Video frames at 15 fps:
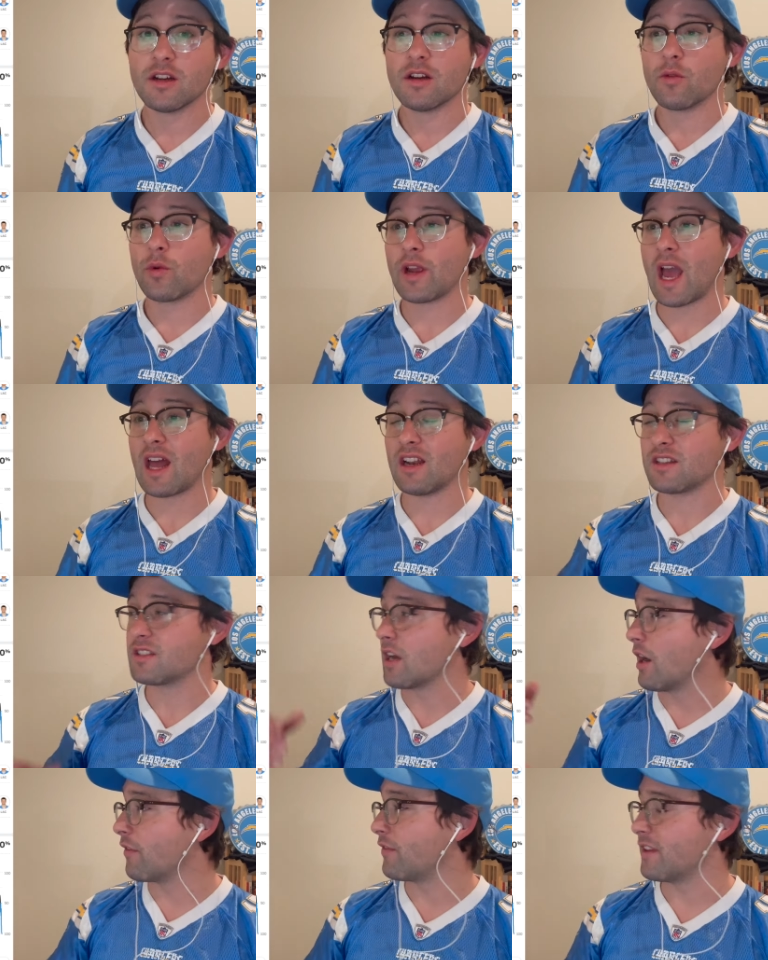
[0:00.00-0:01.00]
We had a
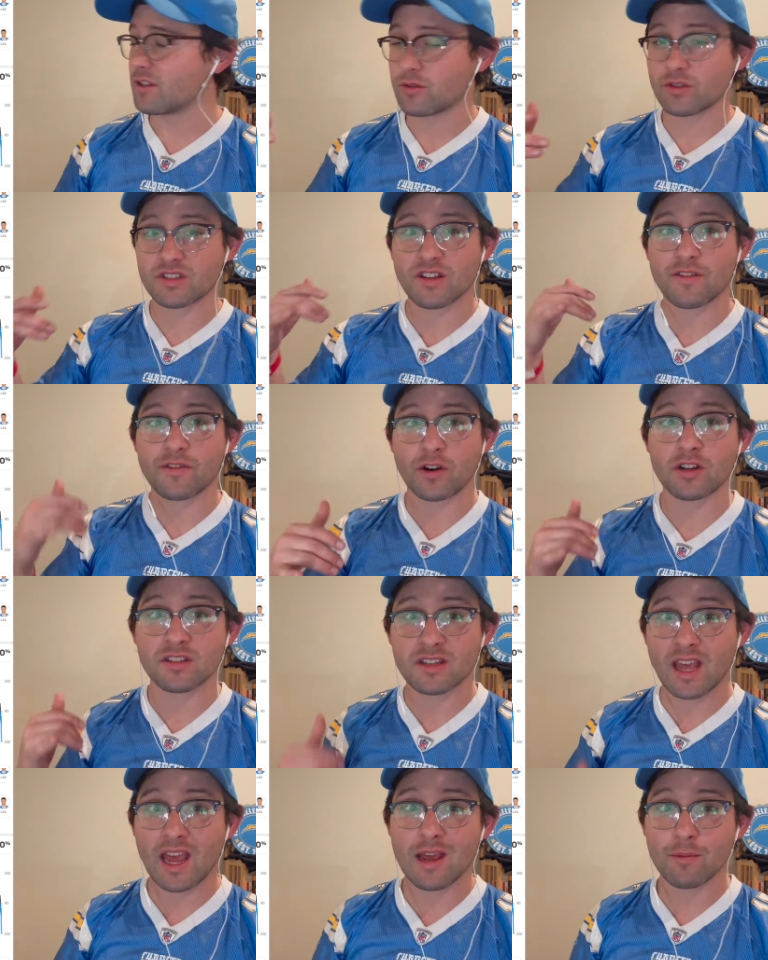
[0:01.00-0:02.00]
tough... this was the first
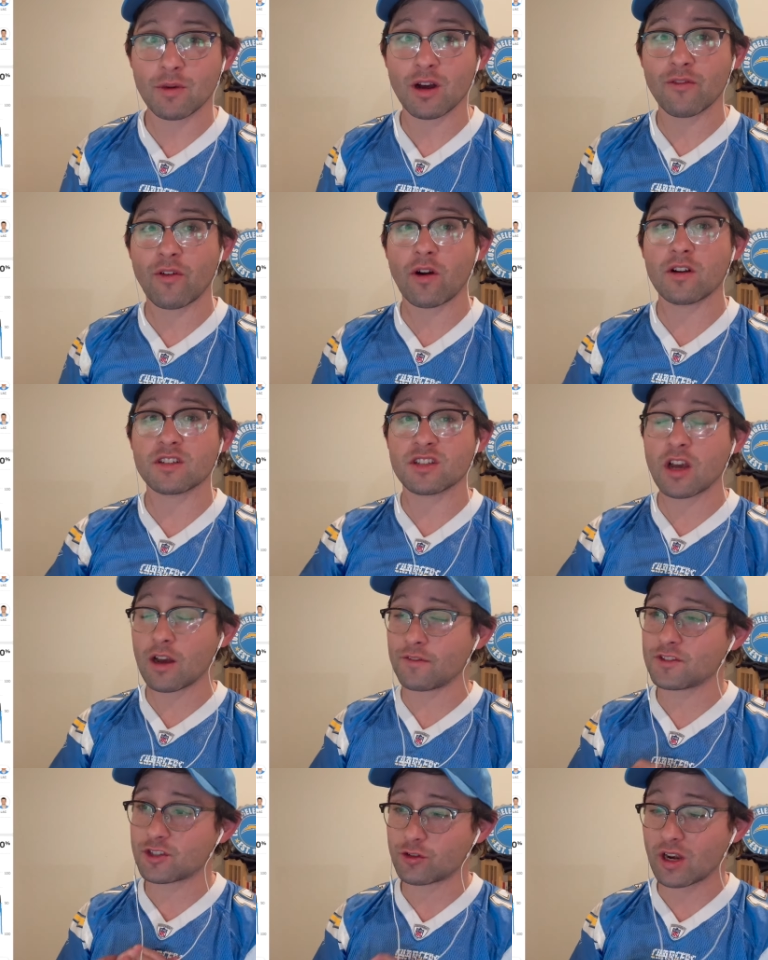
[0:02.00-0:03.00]
game of our
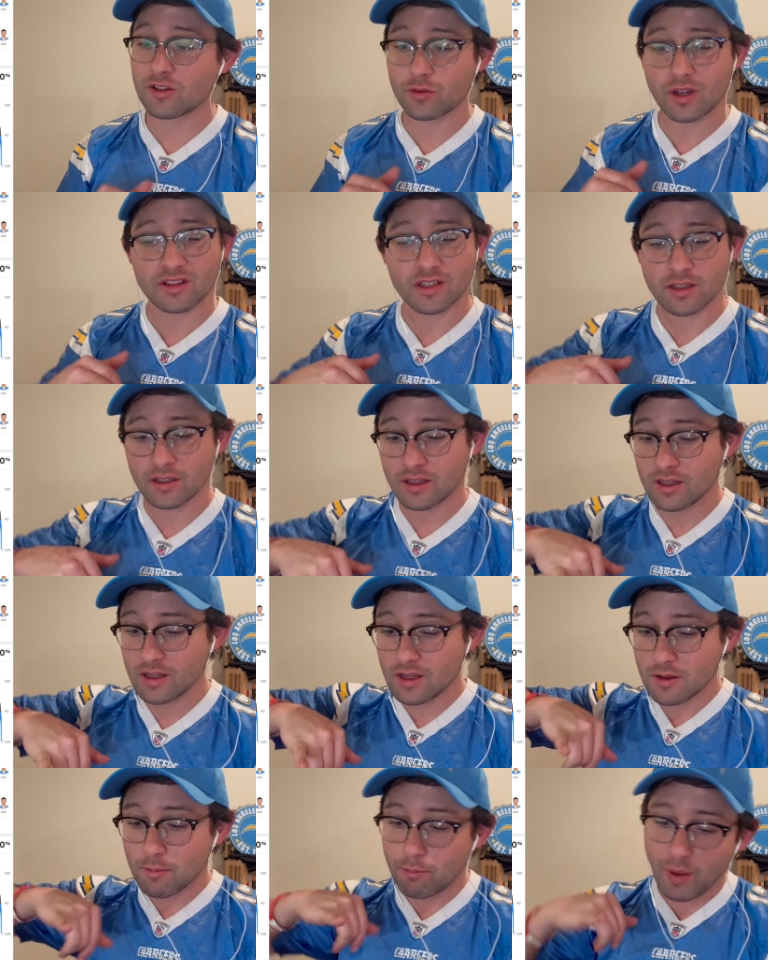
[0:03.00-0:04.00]
tough stretch. We got the
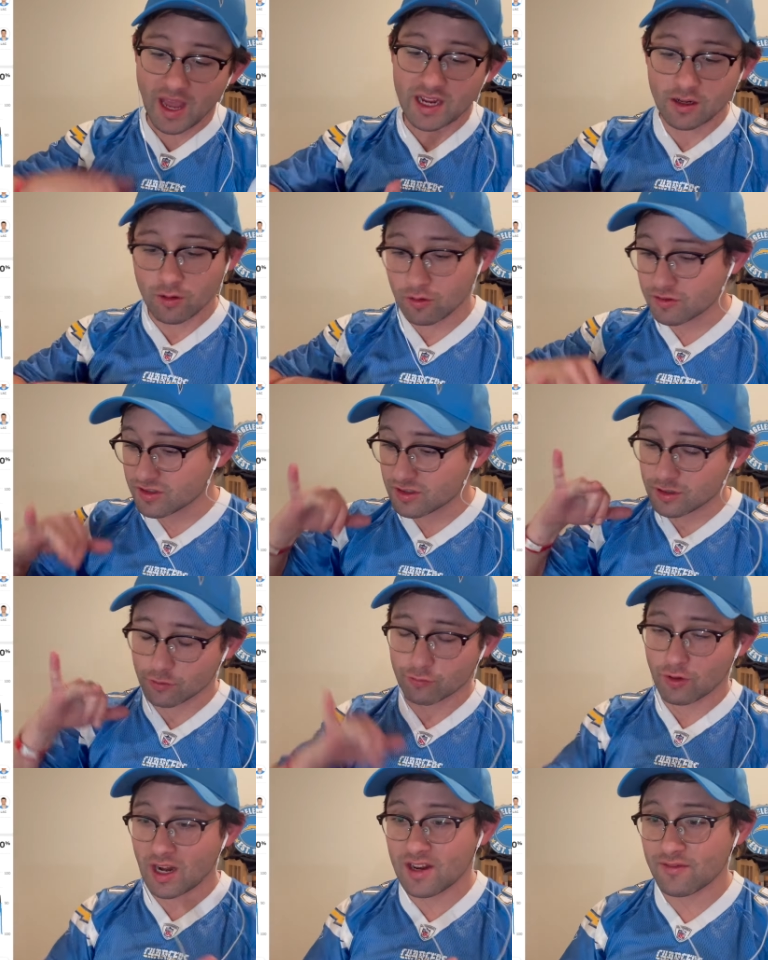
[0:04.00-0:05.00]
Bengals, the
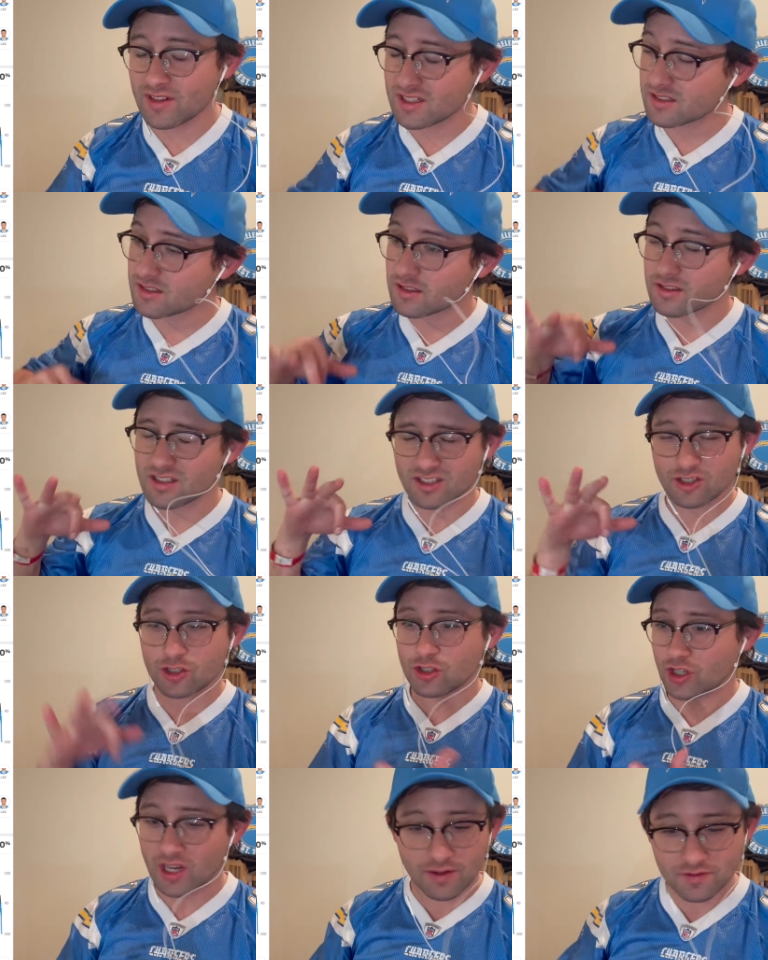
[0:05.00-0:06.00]
Ravens, the
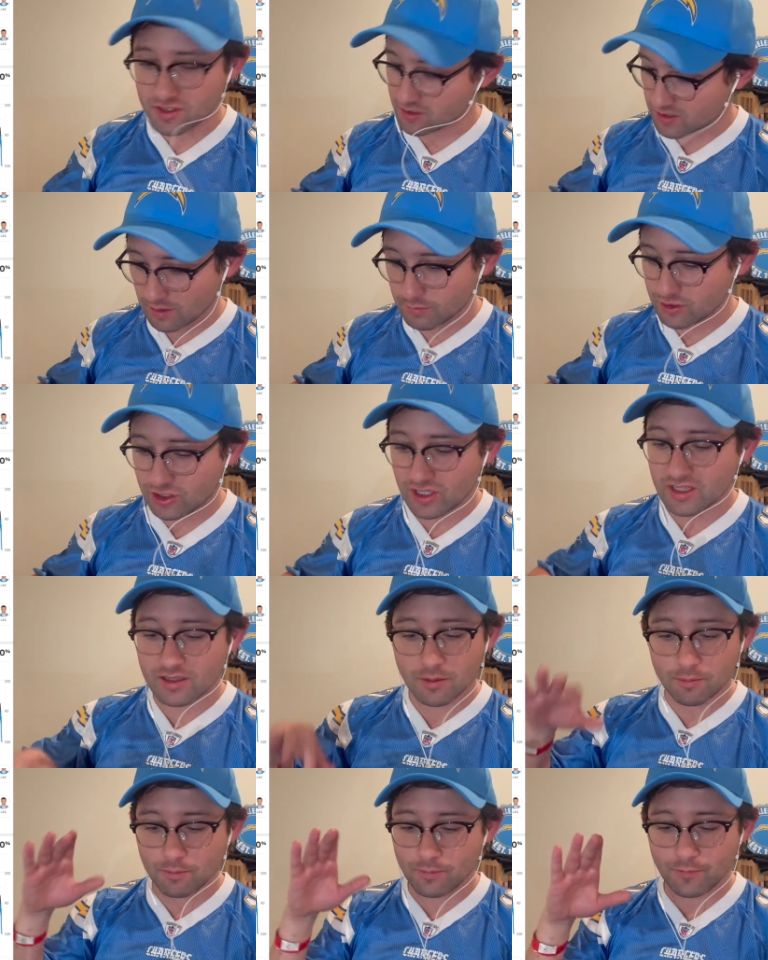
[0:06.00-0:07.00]
Chiefs or some shit,
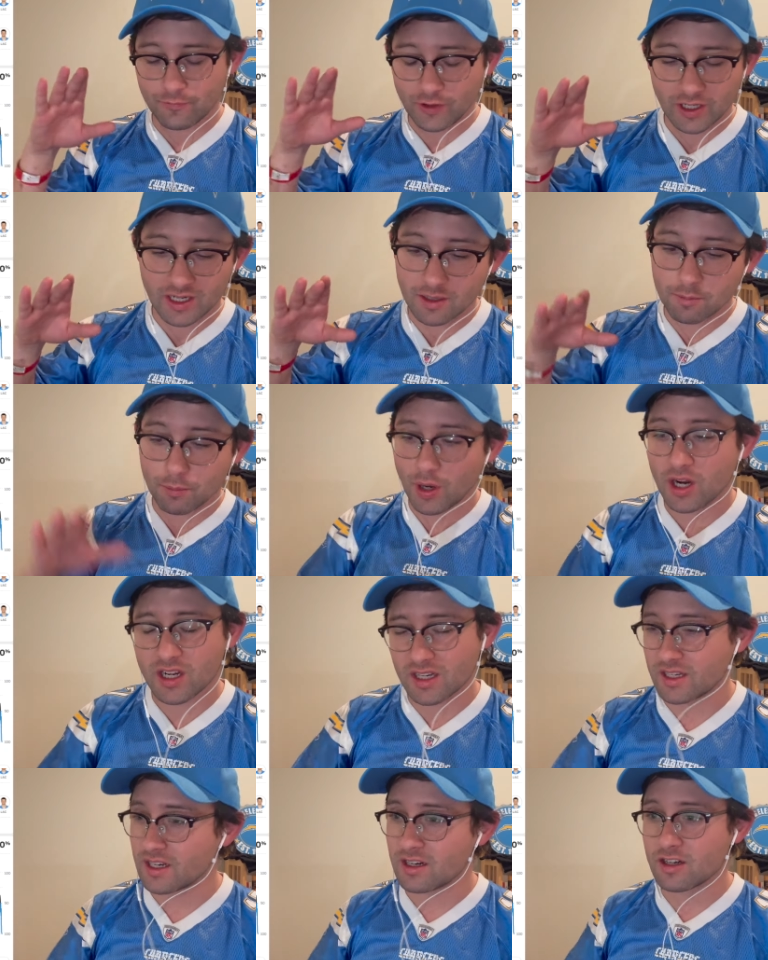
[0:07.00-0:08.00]
the freaking
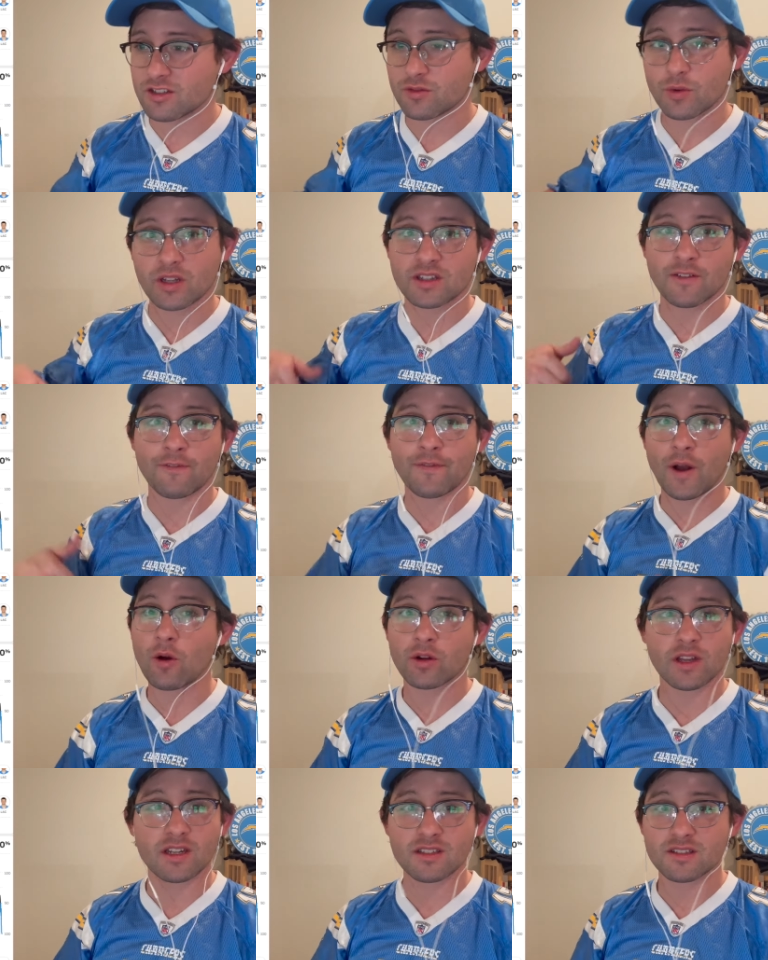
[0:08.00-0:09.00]
Buccaneers. We got the
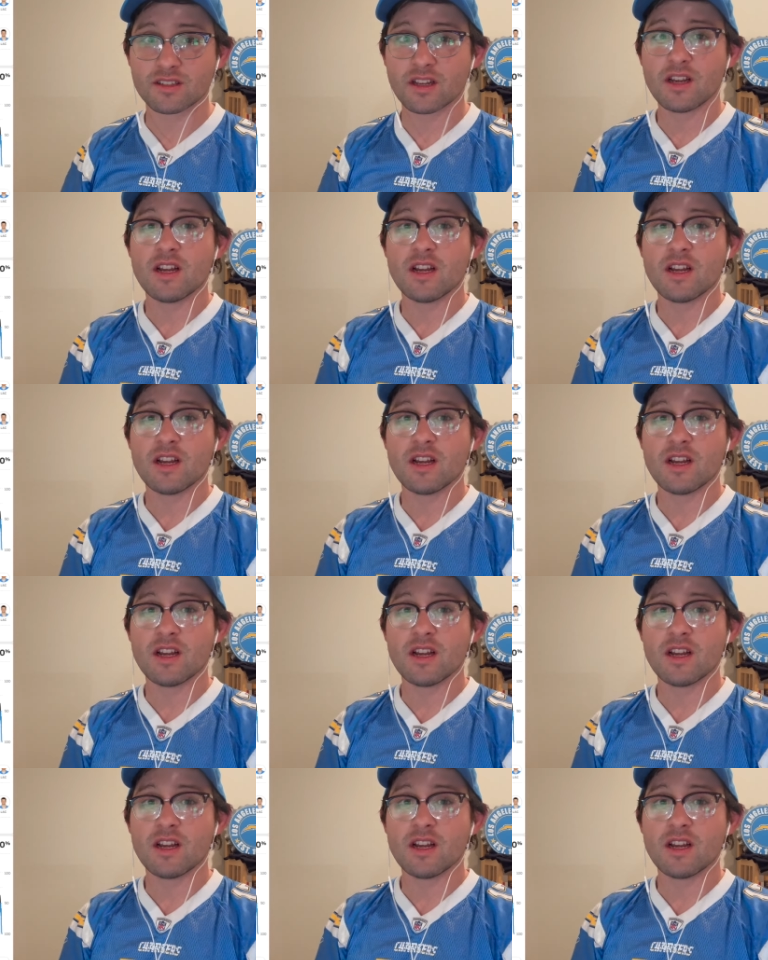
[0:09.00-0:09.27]
Falcons.